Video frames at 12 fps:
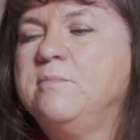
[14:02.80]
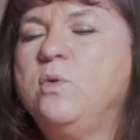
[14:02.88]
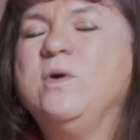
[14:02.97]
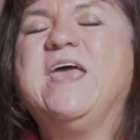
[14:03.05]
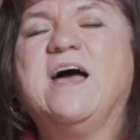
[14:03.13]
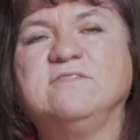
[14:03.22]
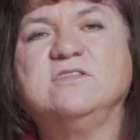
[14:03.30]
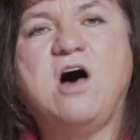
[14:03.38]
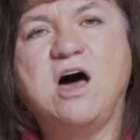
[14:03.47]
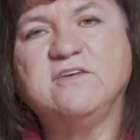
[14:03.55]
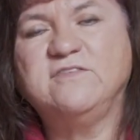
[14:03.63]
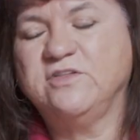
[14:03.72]
but we have a
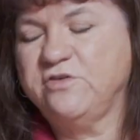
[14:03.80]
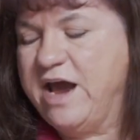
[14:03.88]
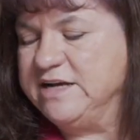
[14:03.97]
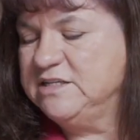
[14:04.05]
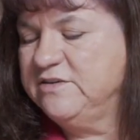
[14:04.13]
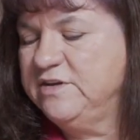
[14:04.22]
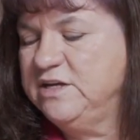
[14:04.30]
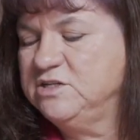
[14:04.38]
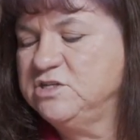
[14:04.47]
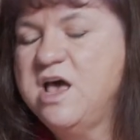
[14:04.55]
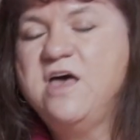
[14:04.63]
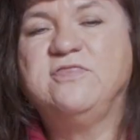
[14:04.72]
lot of other
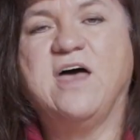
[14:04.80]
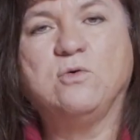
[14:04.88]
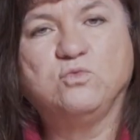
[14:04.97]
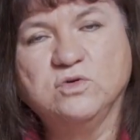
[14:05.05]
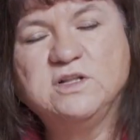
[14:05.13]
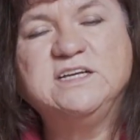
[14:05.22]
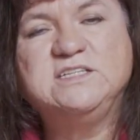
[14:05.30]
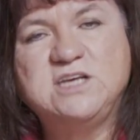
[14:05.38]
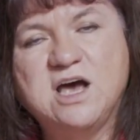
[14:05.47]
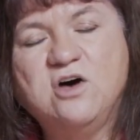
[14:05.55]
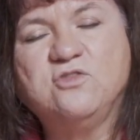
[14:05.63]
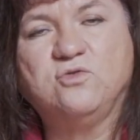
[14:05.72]
activities that really
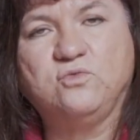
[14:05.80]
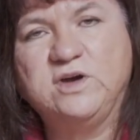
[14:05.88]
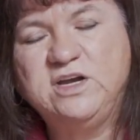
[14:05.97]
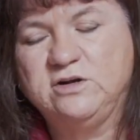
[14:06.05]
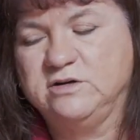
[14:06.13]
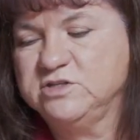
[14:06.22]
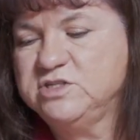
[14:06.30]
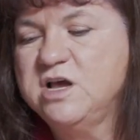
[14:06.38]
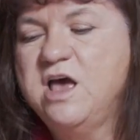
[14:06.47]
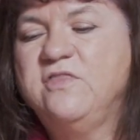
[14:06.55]
tell the readers